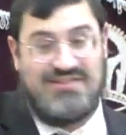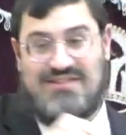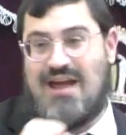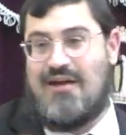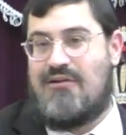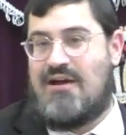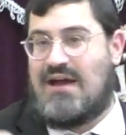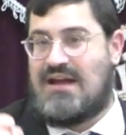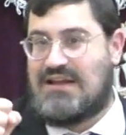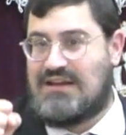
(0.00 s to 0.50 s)

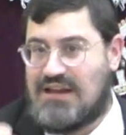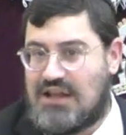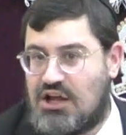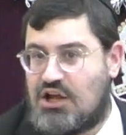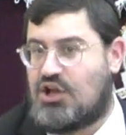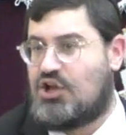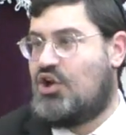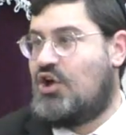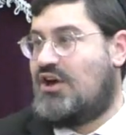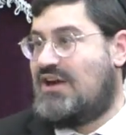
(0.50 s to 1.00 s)
Derech
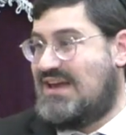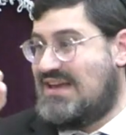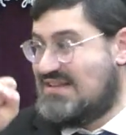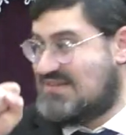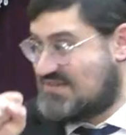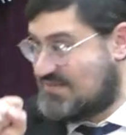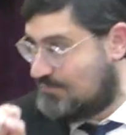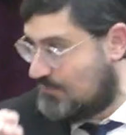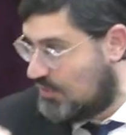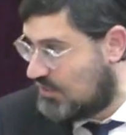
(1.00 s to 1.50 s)
lichluch
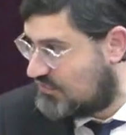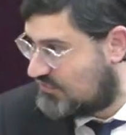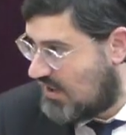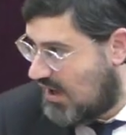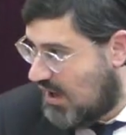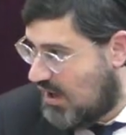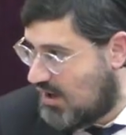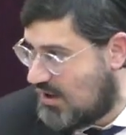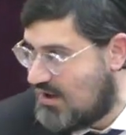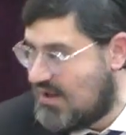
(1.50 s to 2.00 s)
is
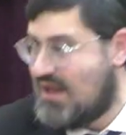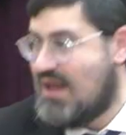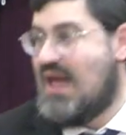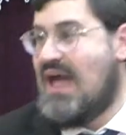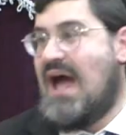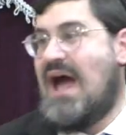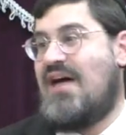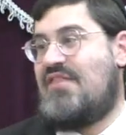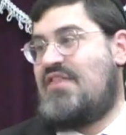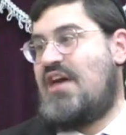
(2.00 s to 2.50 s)
mutter,
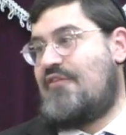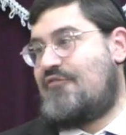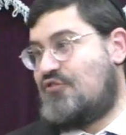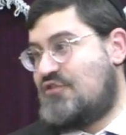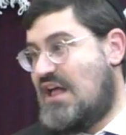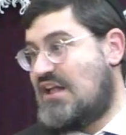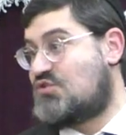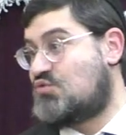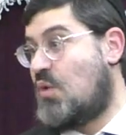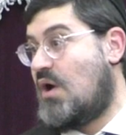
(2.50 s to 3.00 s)
and therefore
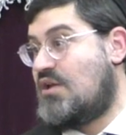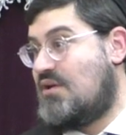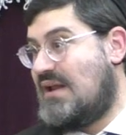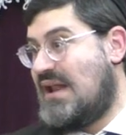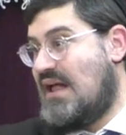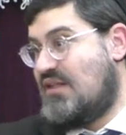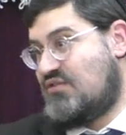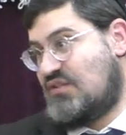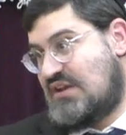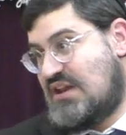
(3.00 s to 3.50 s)
that's why you're
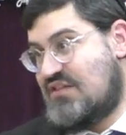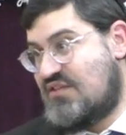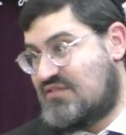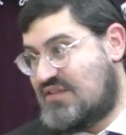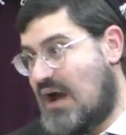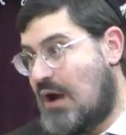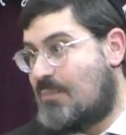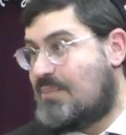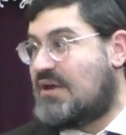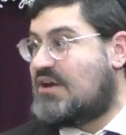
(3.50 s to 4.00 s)
allowed to clean the
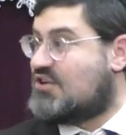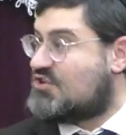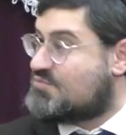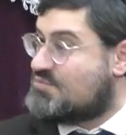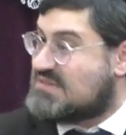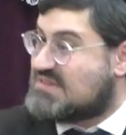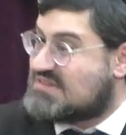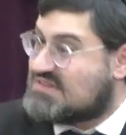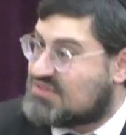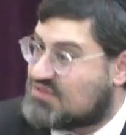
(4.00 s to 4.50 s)
towel, because
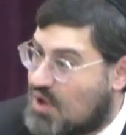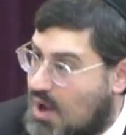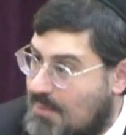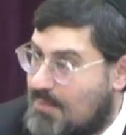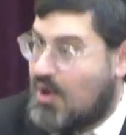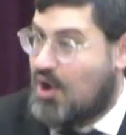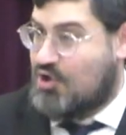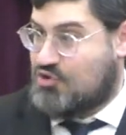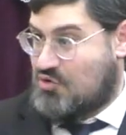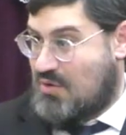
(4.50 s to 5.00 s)

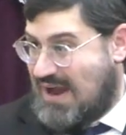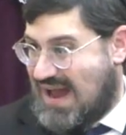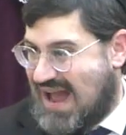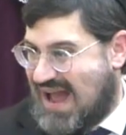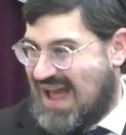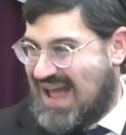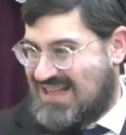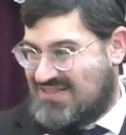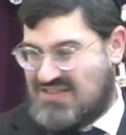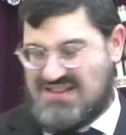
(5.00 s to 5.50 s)
mistoma on your
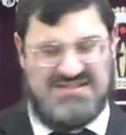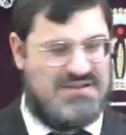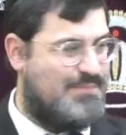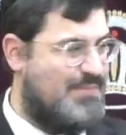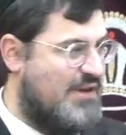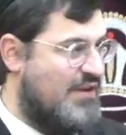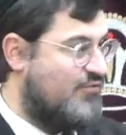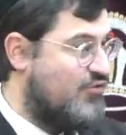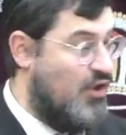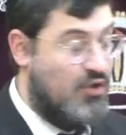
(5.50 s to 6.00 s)
hand there's a
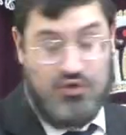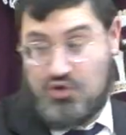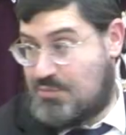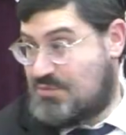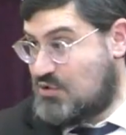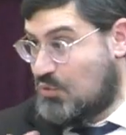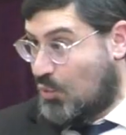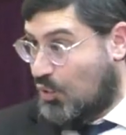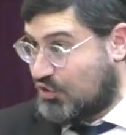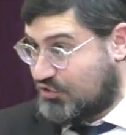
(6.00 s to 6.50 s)
bit of dirt. Could
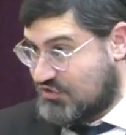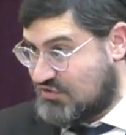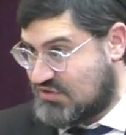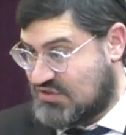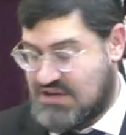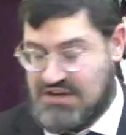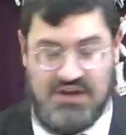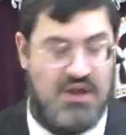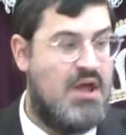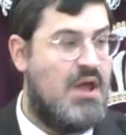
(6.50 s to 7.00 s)
be the water's
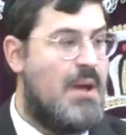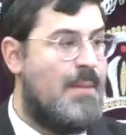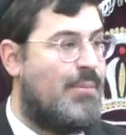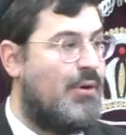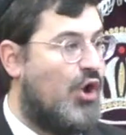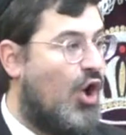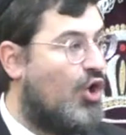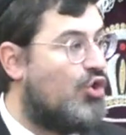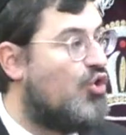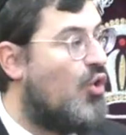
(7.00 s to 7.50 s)
clean,
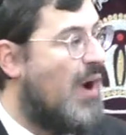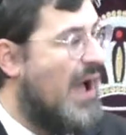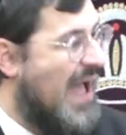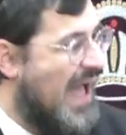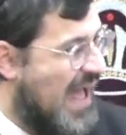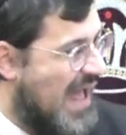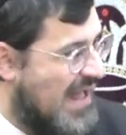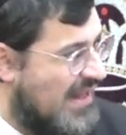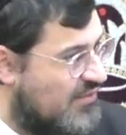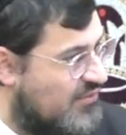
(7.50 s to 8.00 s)
but on your
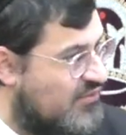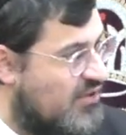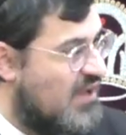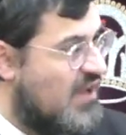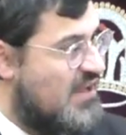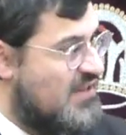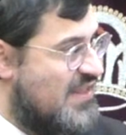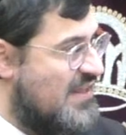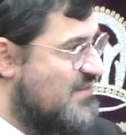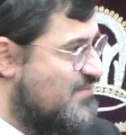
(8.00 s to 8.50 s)
hand
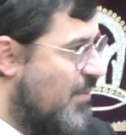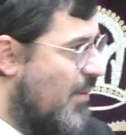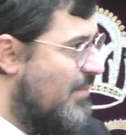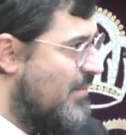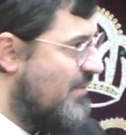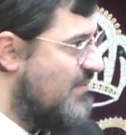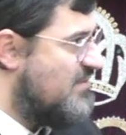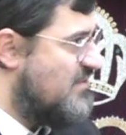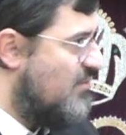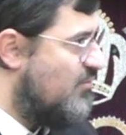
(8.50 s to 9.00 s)
there's
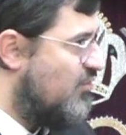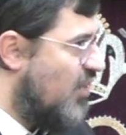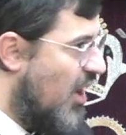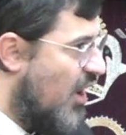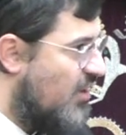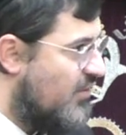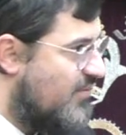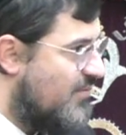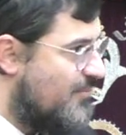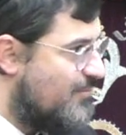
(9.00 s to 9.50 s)
probably some
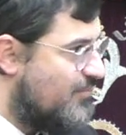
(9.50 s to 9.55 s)
dirt.